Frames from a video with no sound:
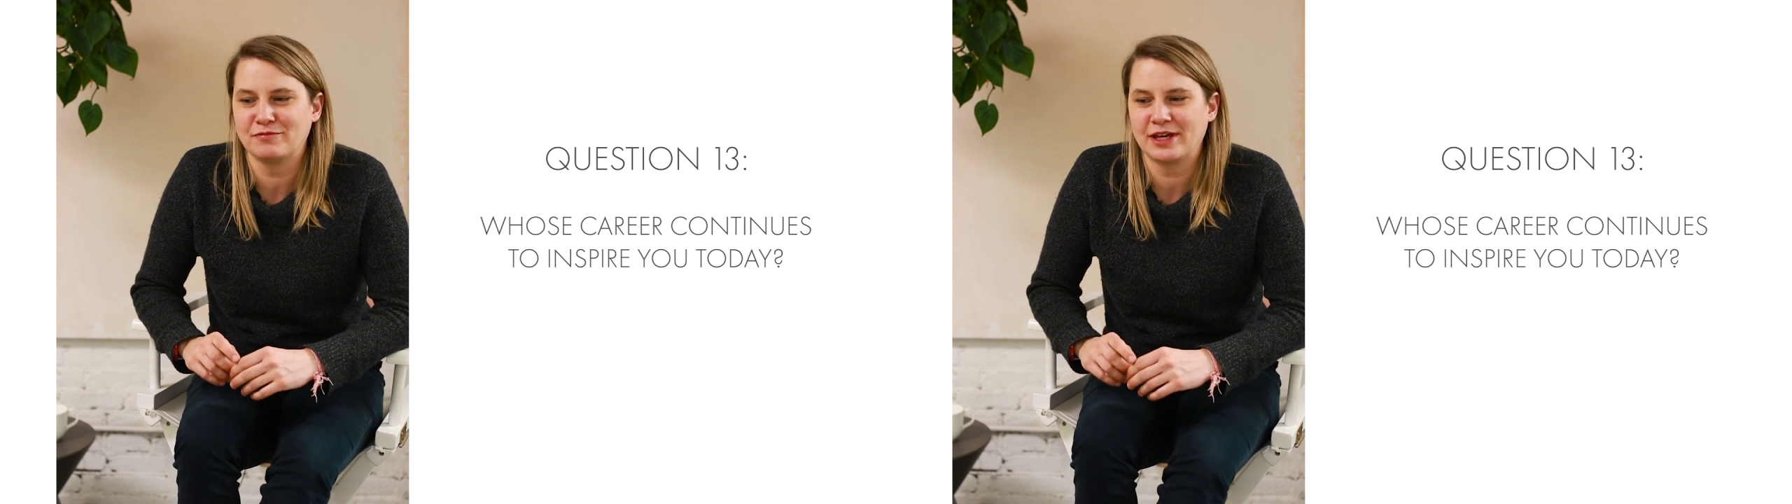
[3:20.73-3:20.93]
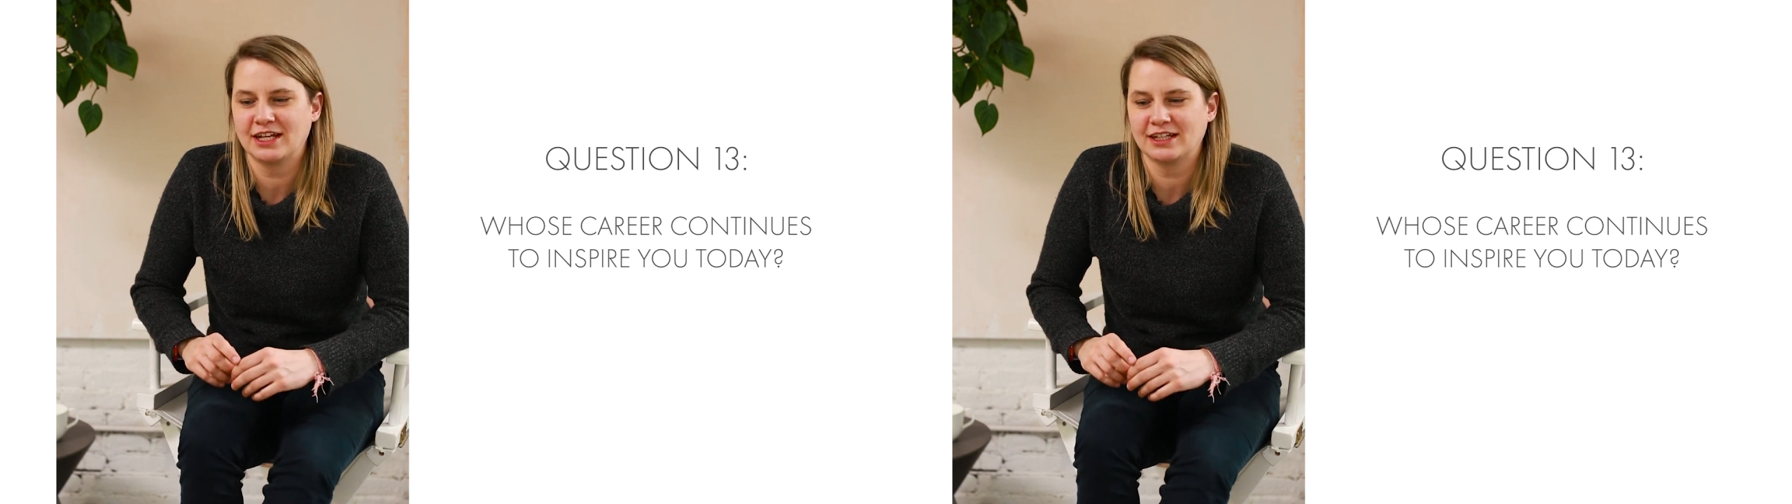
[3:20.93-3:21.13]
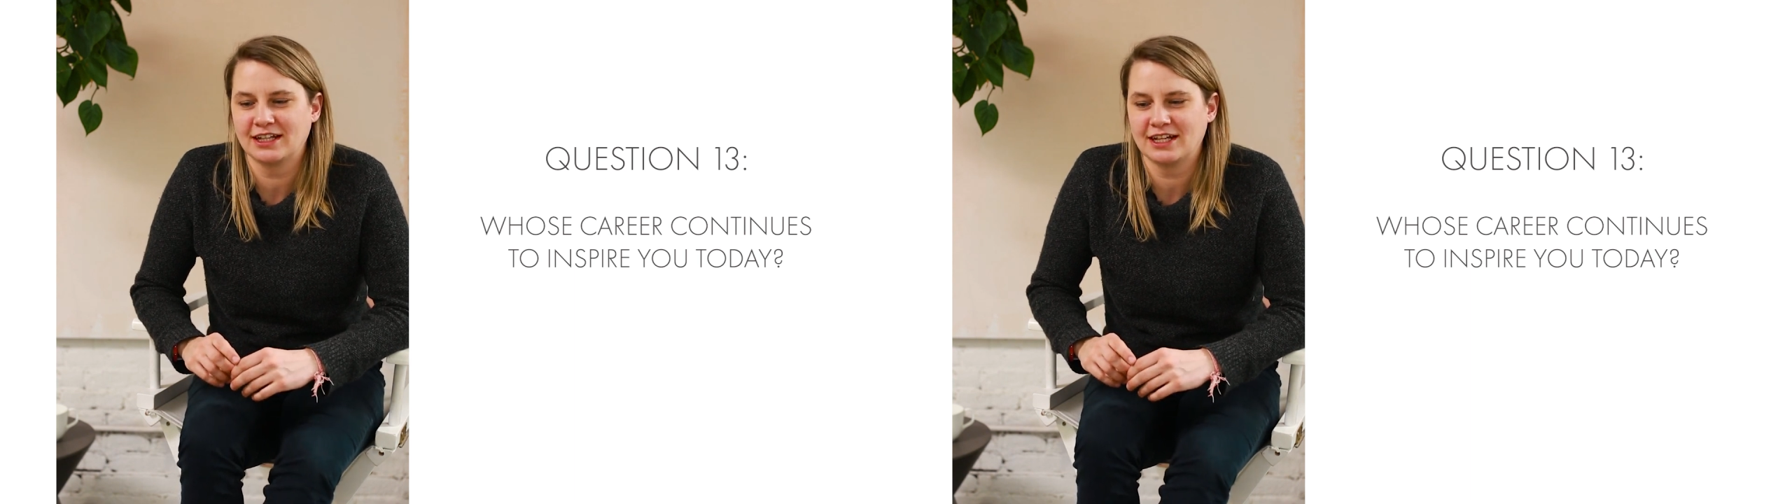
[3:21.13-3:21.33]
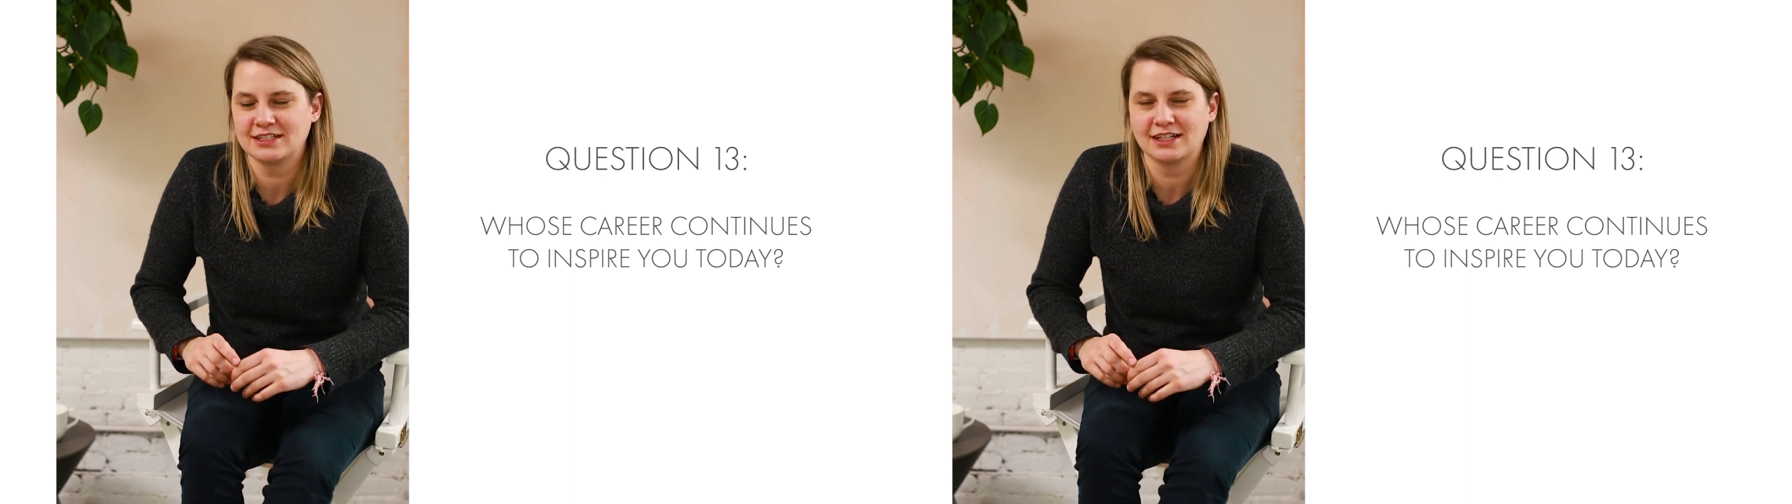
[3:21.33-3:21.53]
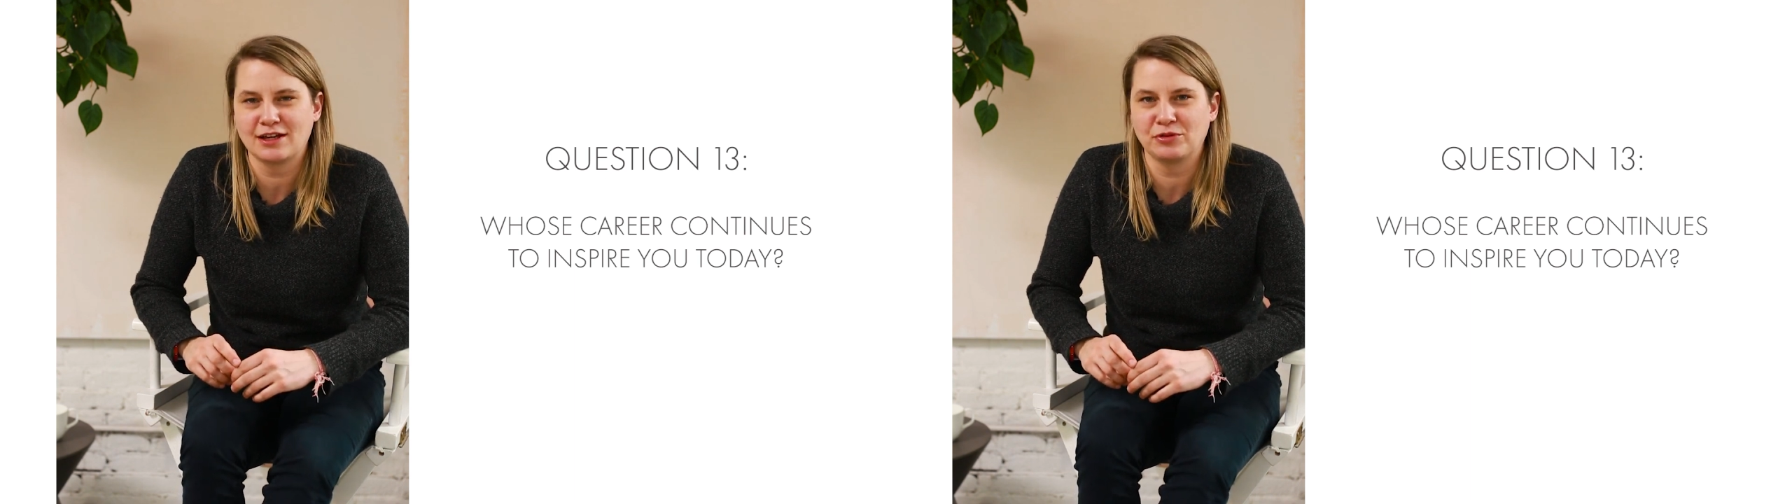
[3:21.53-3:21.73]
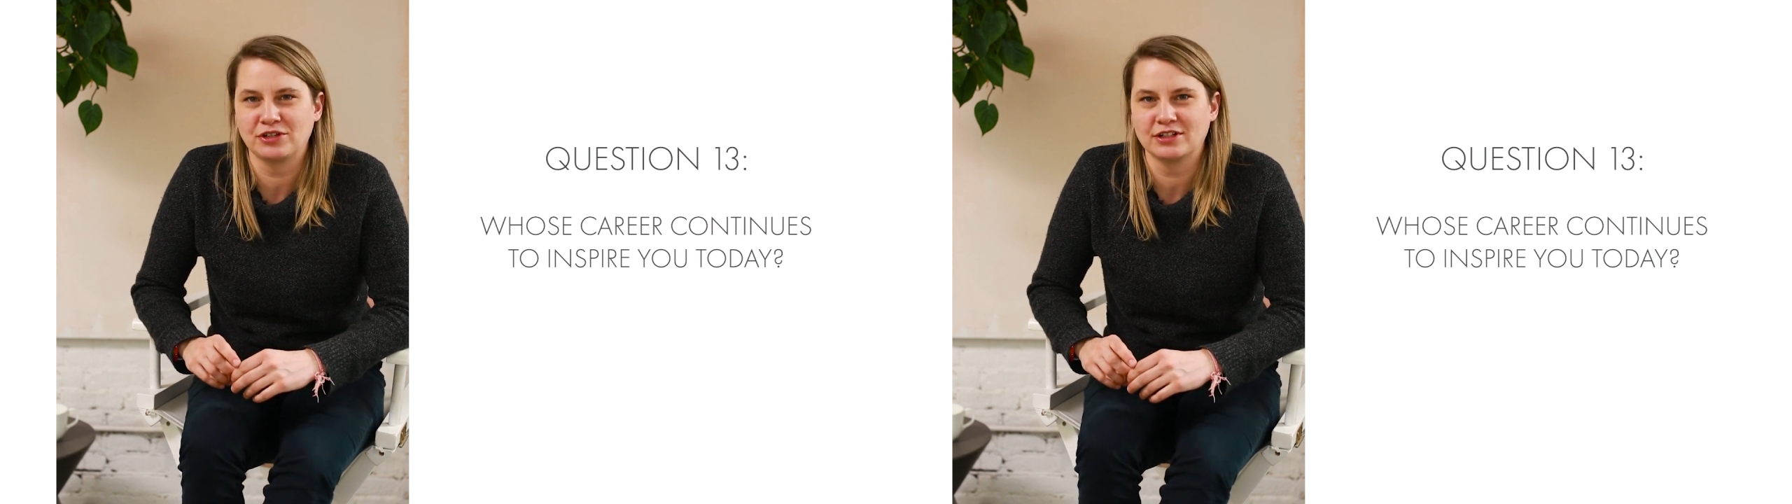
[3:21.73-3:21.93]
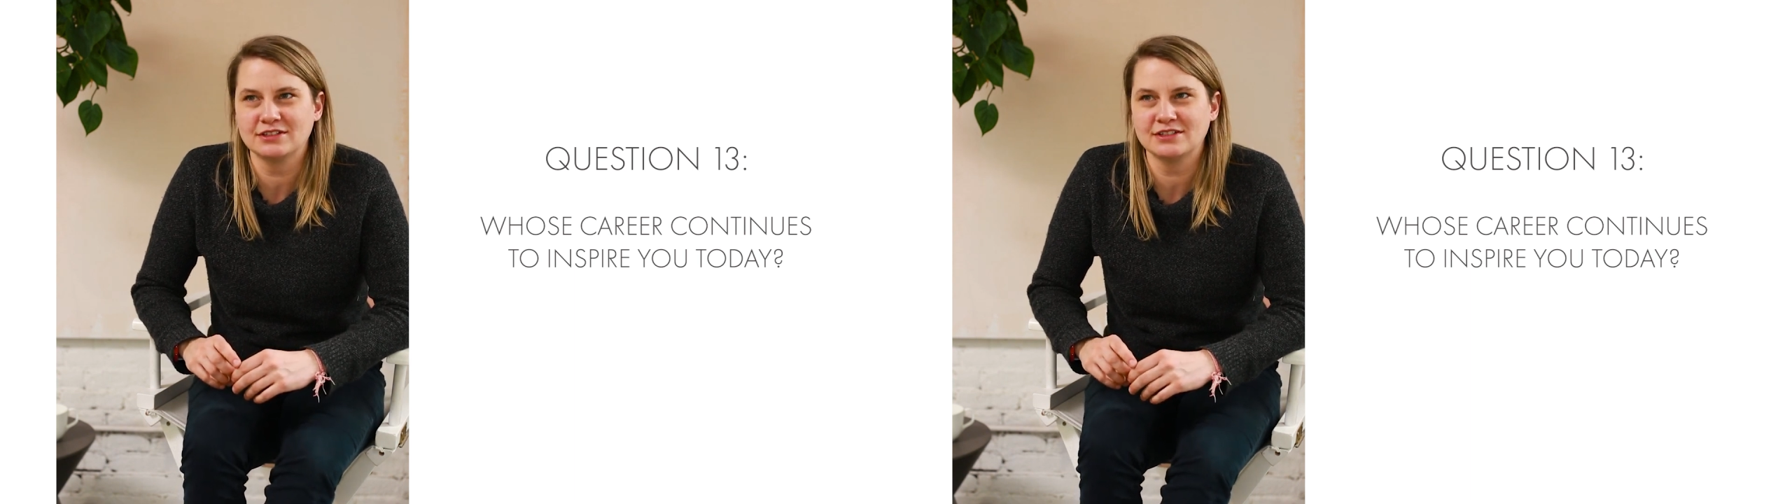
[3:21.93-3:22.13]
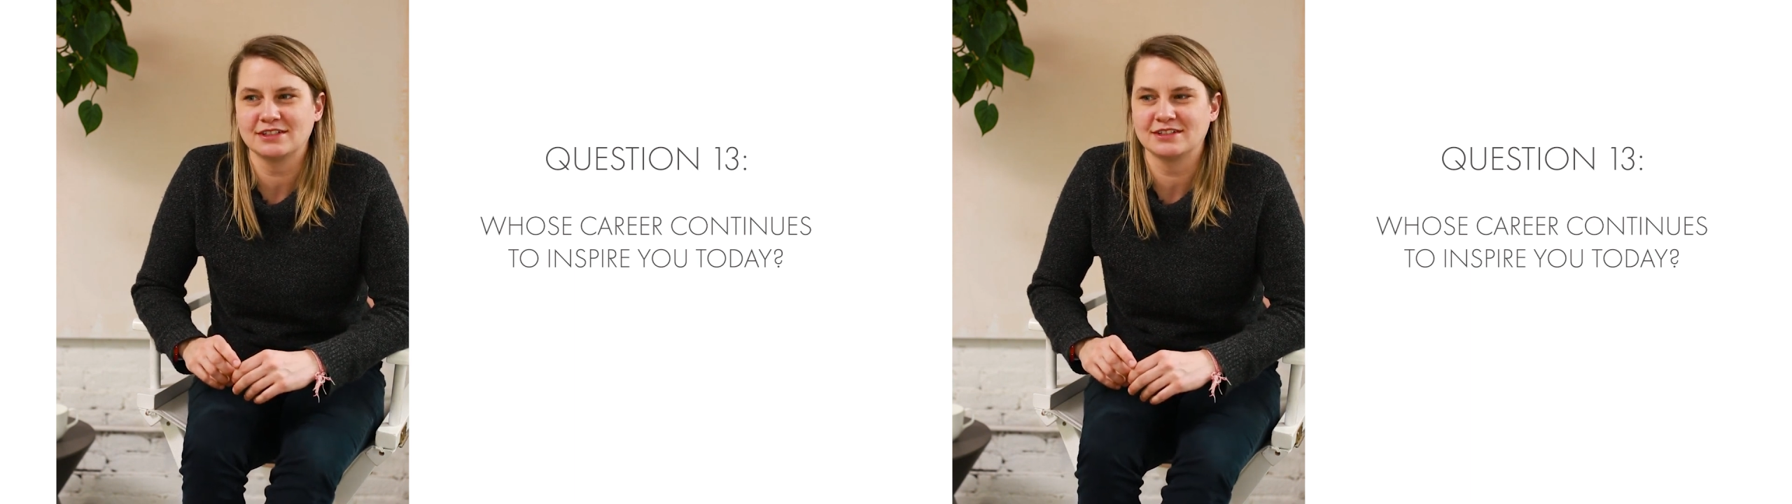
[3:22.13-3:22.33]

made in the last like couple years.